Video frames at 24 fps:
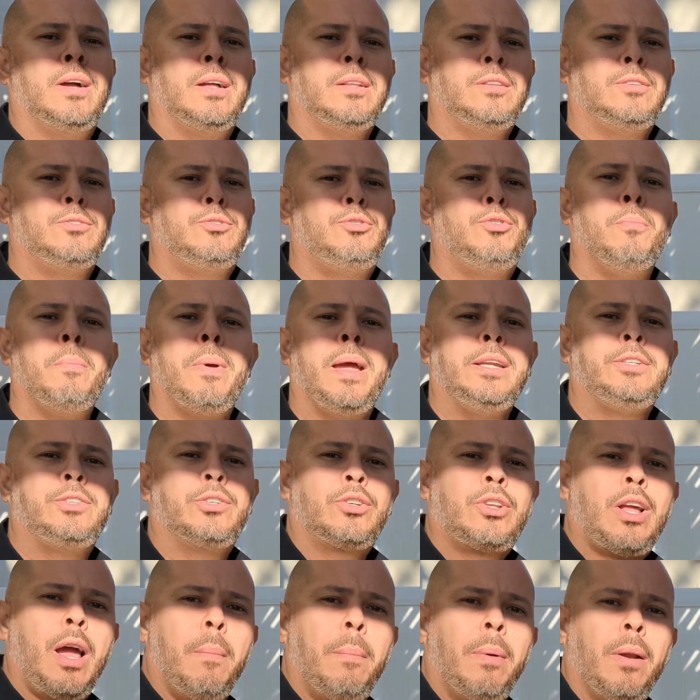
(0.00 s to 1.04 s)
the two
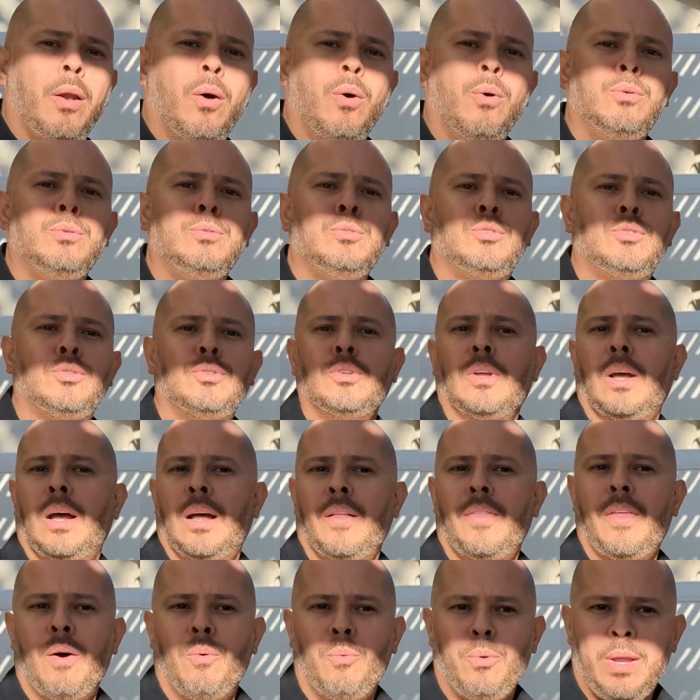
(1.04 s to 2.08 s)
major type of loans
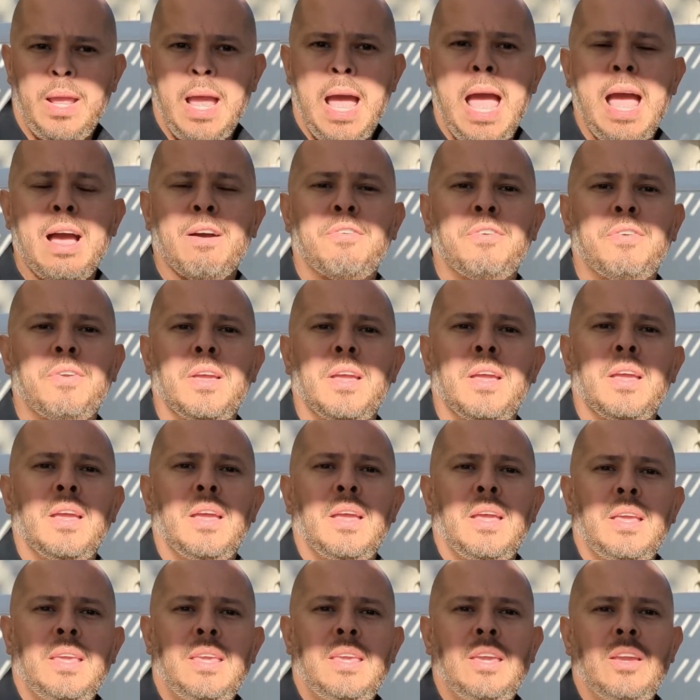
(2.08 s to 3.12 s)
that we have
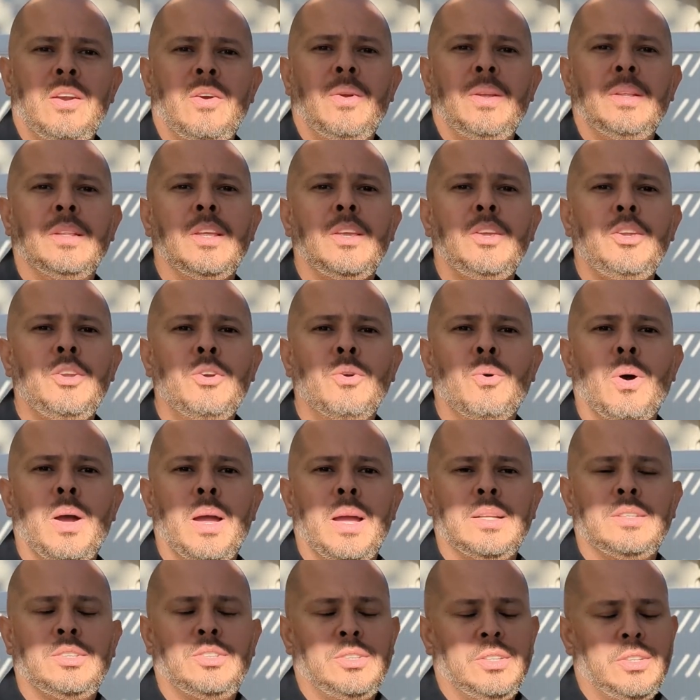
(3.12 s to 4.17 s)
here in the
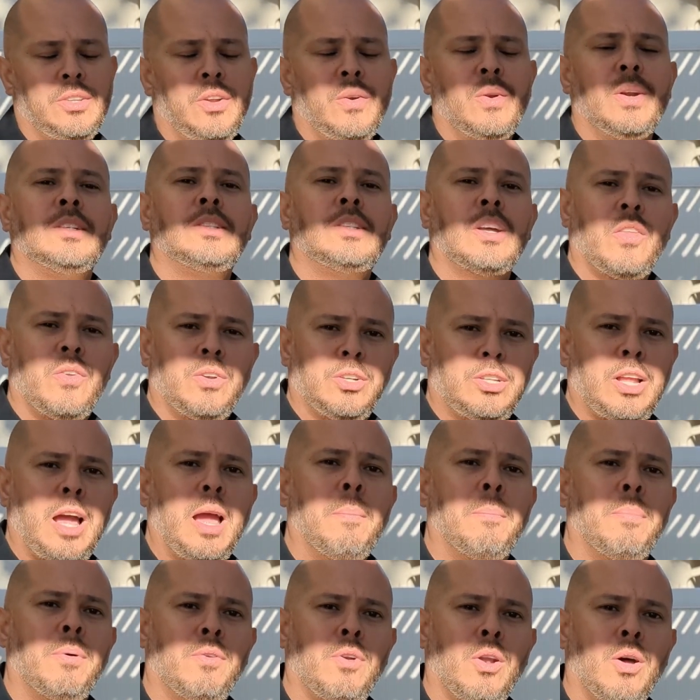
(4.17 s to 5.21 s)
US. There is other
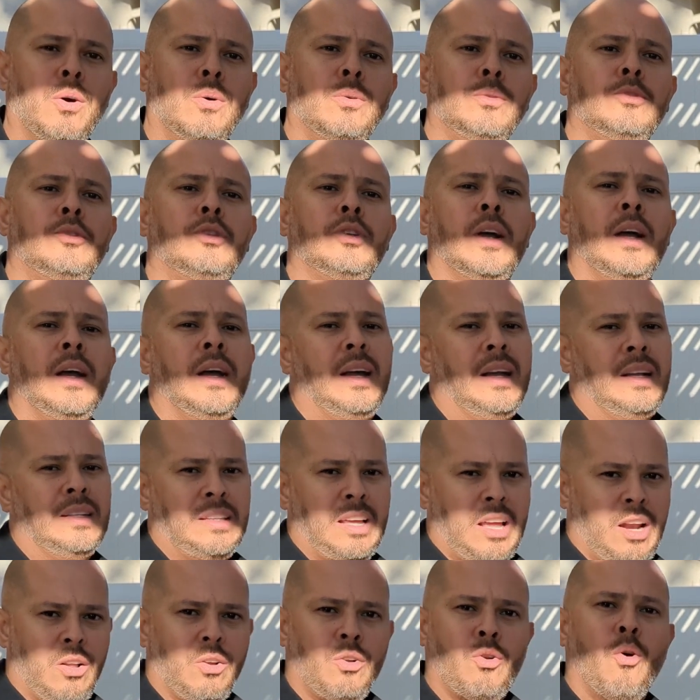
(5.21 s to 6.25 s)
type of loans
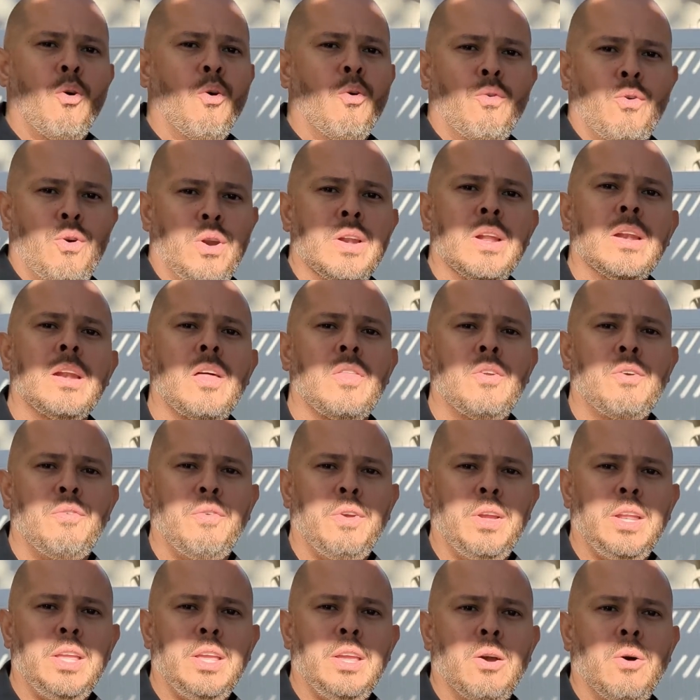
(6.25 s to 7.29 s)
that I'll go over in another
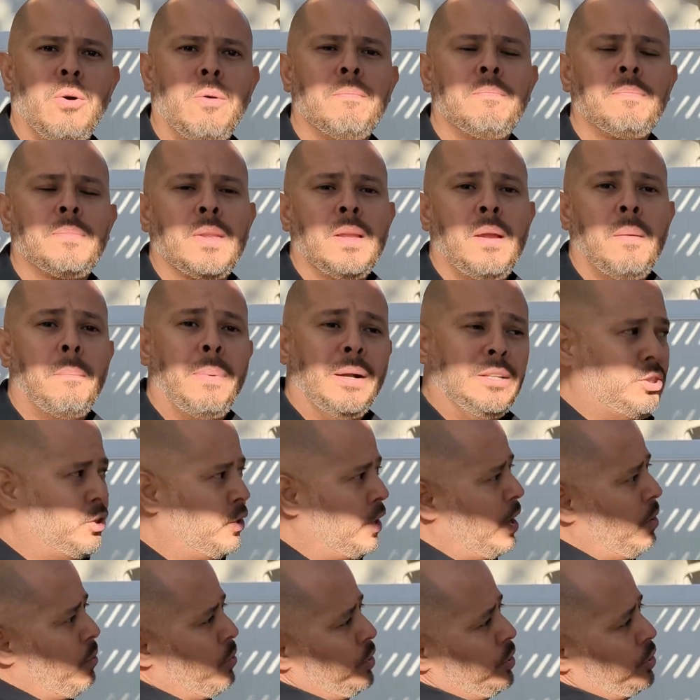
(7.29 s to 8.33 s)
video. But
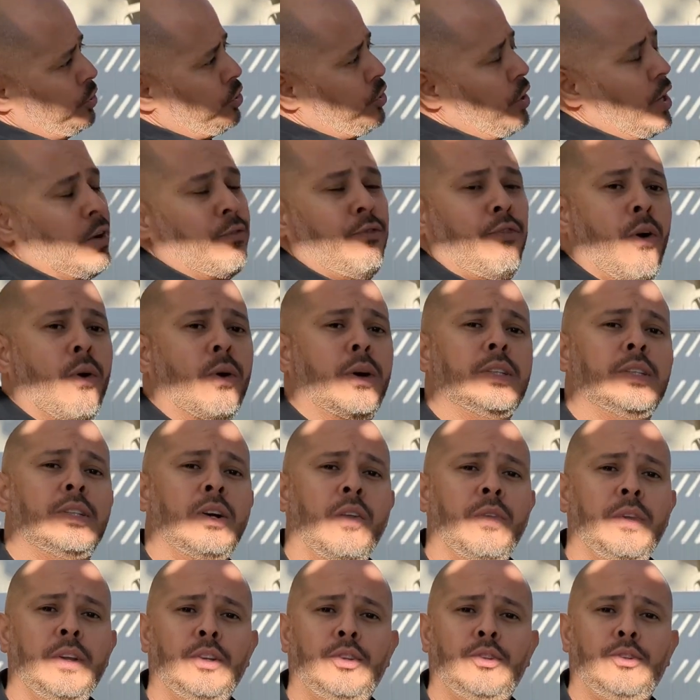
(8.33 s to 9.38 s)
today we're just gonna focus
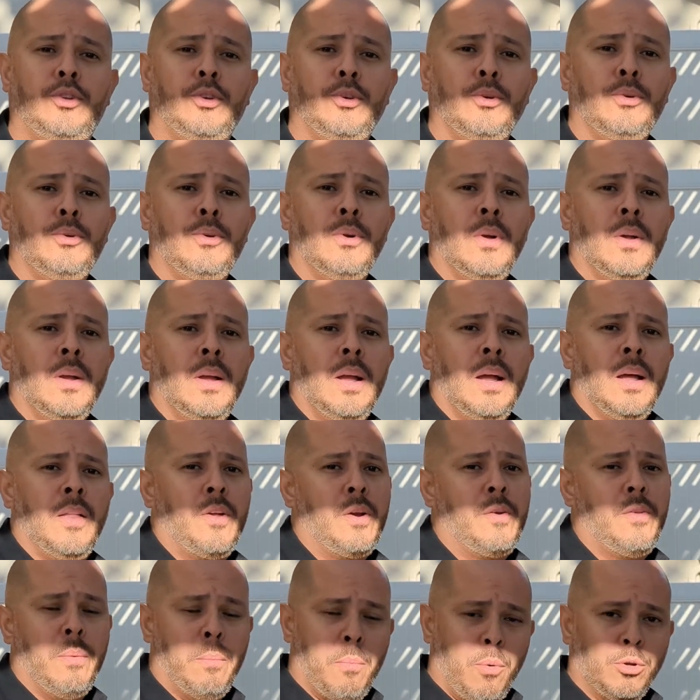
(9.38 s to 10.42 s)
on these two.
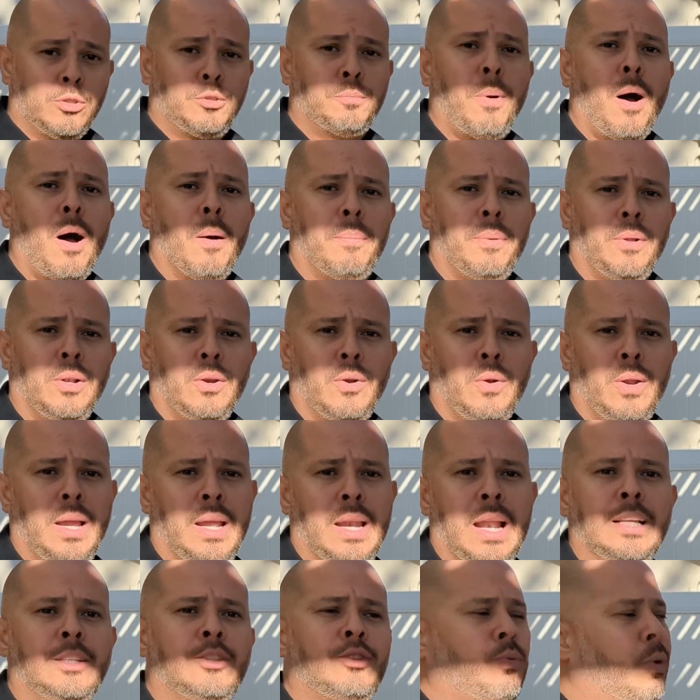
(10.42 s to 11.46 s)
They're the most popular,
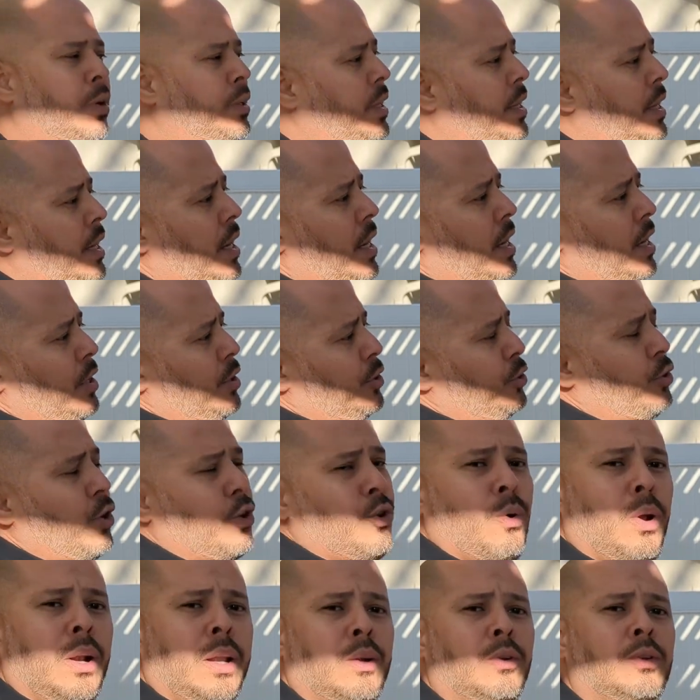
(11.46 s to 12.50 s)
and I just wanted to
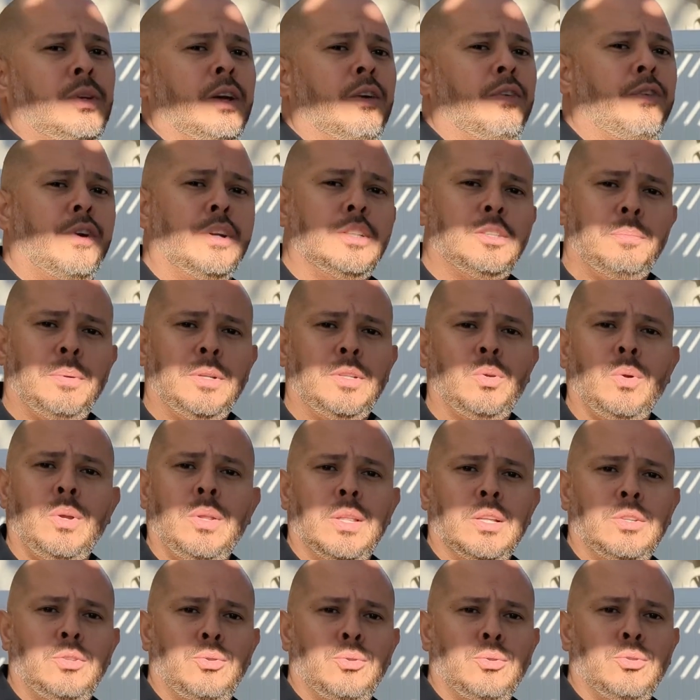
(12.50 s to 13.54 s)
show you a little difference
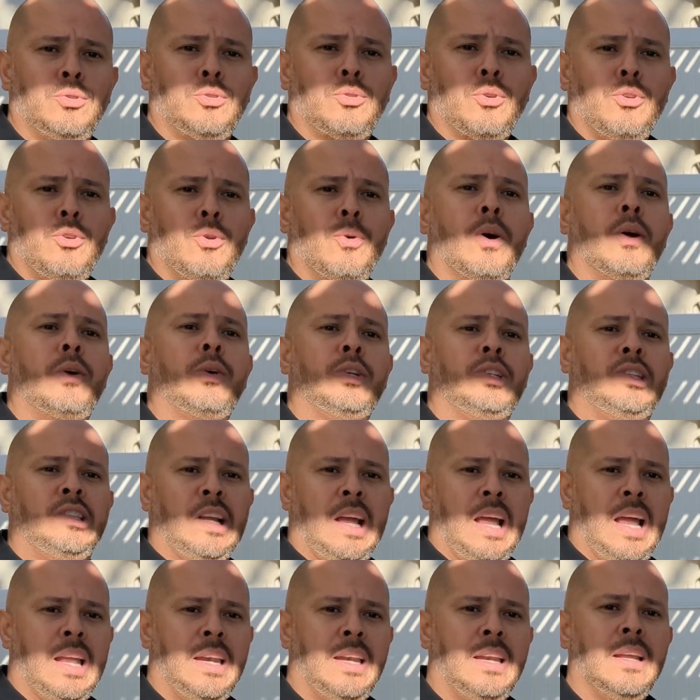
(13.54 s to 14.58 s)
between the two so you
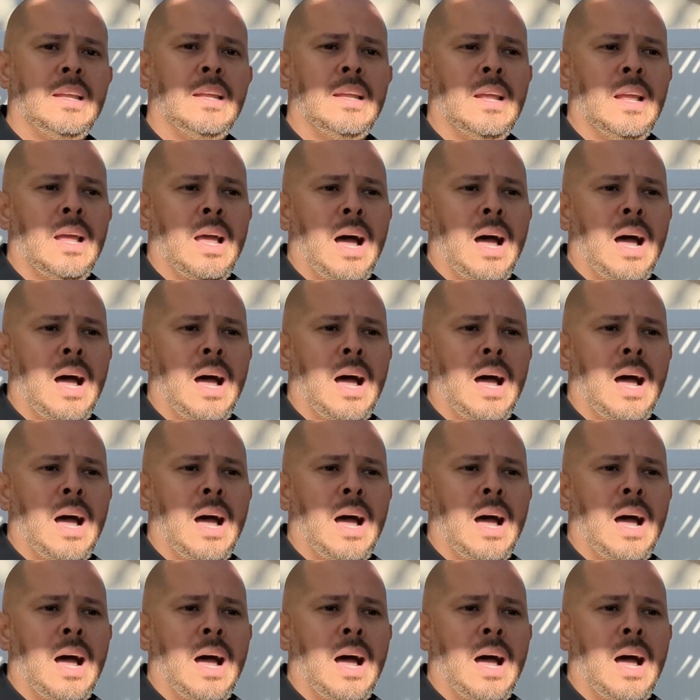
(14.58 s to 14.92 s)
understand